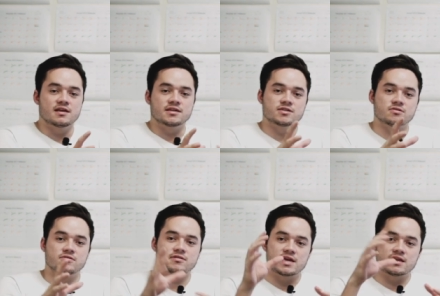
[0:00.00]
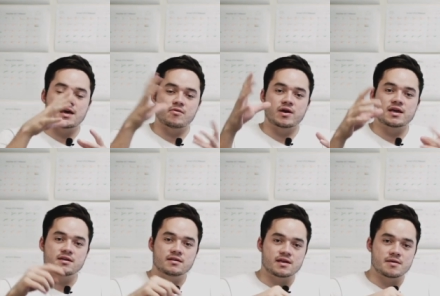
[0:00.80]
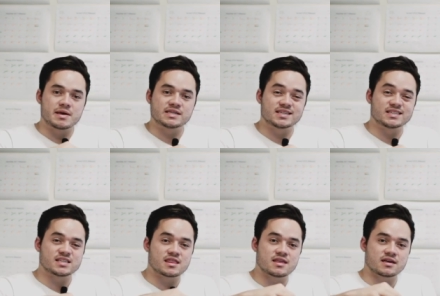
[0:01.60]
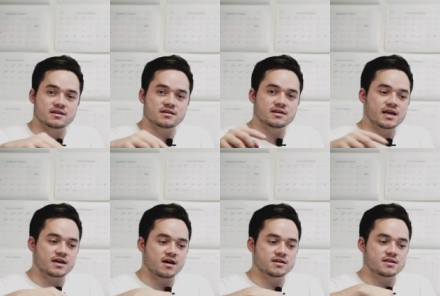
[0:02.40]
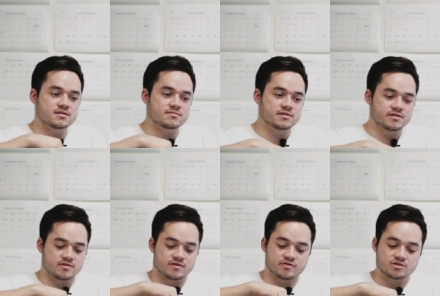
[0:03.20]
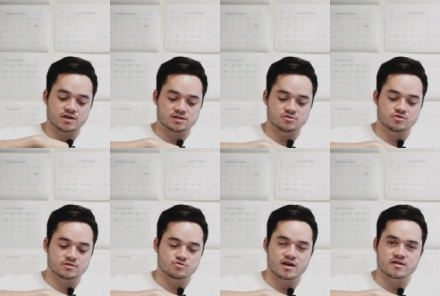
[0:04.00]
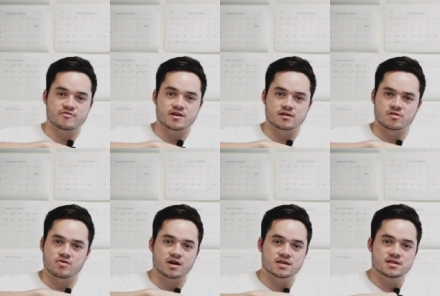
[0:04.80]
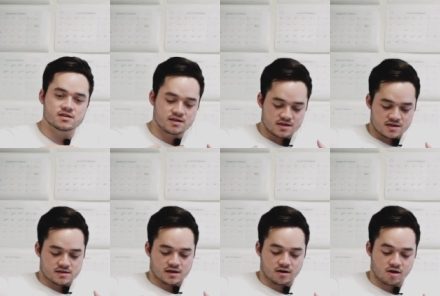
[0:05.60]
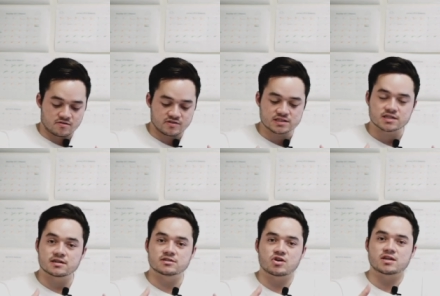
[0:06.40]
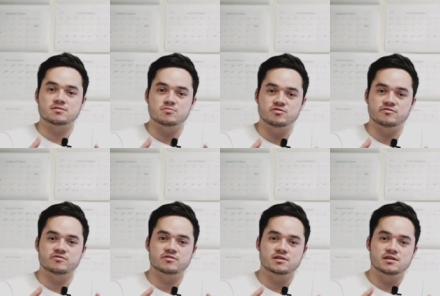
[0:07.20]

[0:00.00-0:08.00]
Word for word: so, in that way, it makes things thick, like honey. You know, if you try to drag your finger through honey, a lot of it's going to try to move.